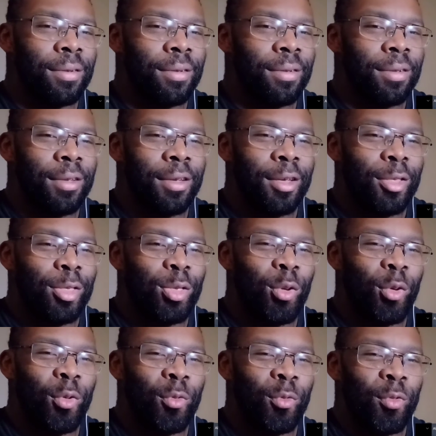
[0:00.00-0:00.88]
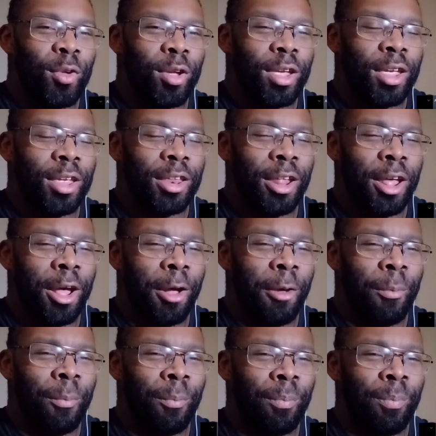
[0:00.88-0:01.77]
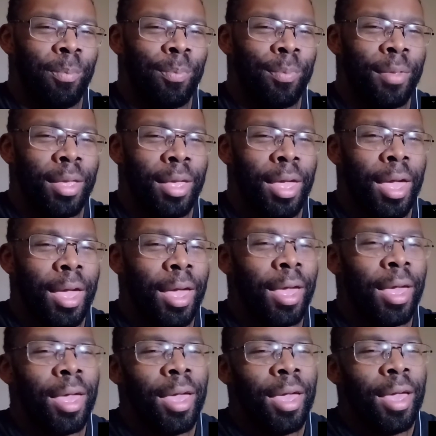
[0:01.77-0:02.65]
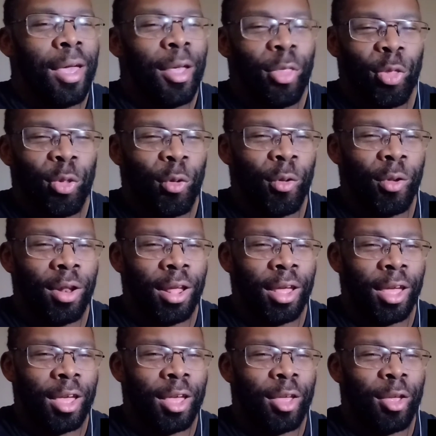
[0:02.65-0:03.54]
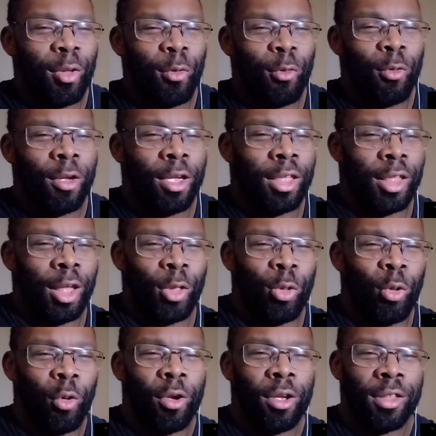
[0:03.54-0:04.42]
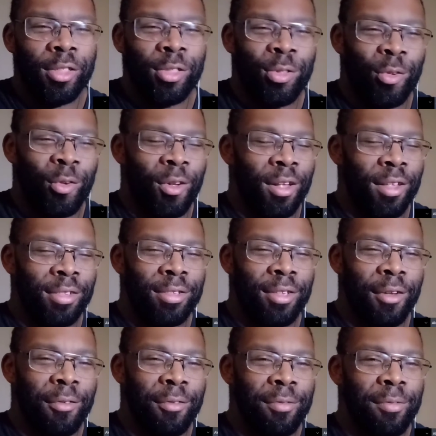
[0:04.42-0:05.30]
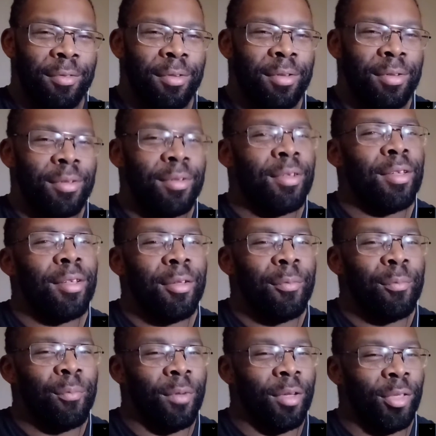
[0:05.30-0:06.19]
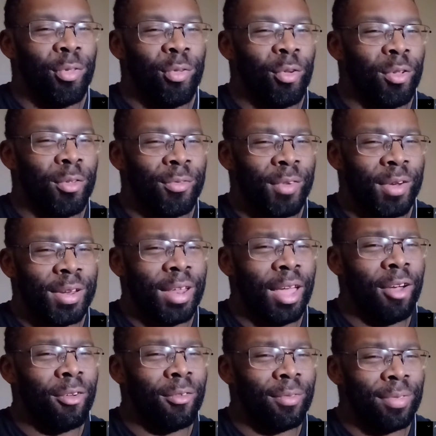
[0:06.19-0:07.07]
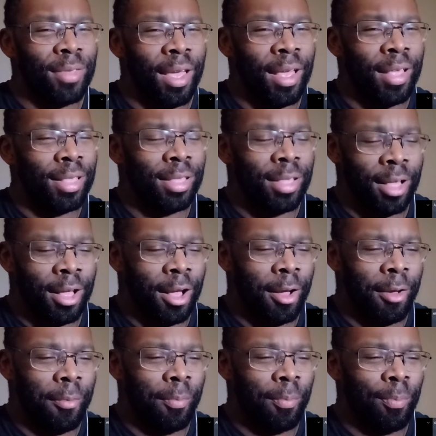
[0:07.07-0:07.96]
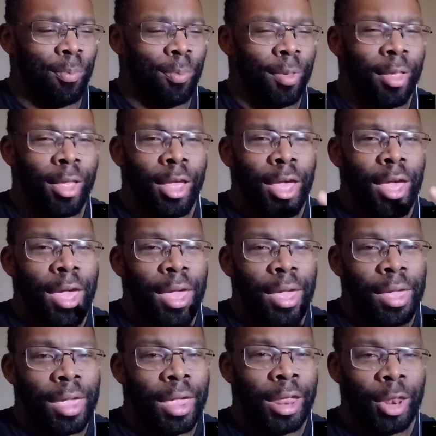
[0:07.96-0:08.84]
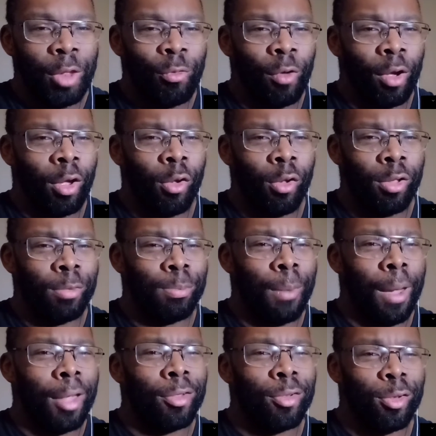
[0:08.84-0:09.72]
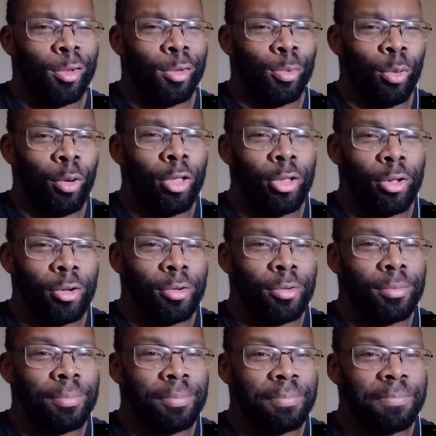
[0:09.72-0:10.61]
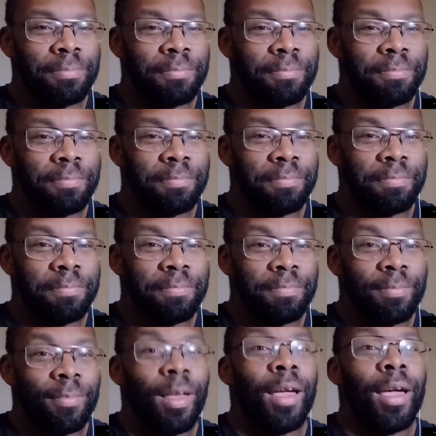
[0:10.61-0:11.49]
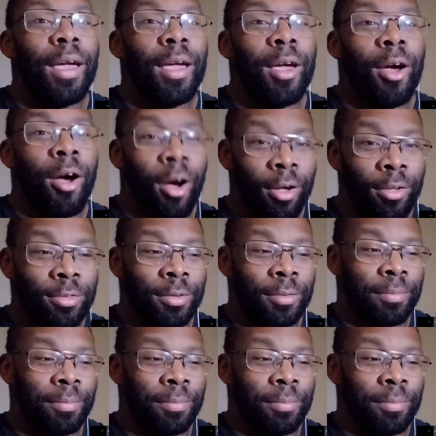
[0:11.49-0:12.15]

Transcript: Doing freaking, um, doing like freaking Duke and all that stuff. But it's soon to find out that's, um, Kingdom Ryu's master's brother. Awesome.